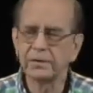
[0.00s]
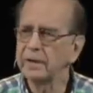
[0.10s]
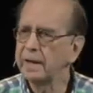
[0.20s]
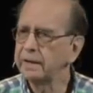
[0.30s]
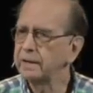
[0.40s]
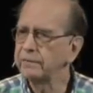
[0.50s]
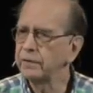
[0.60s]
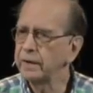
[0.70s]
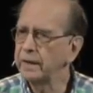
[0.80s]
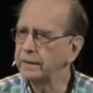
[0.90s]
The lining of
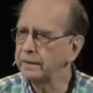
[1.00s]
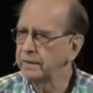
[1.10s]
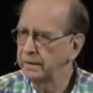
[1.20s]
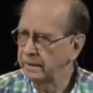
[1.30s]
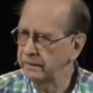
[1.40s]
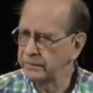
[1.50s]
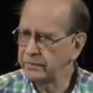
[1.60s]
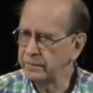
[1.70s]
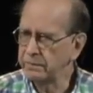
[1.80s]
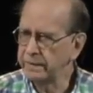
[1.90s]
your gut is
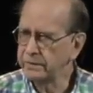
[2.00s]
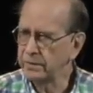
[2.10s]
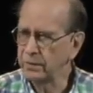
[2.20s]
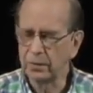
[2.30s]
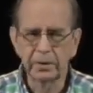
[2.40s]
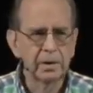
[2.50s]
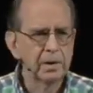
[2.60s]
3 weeks old.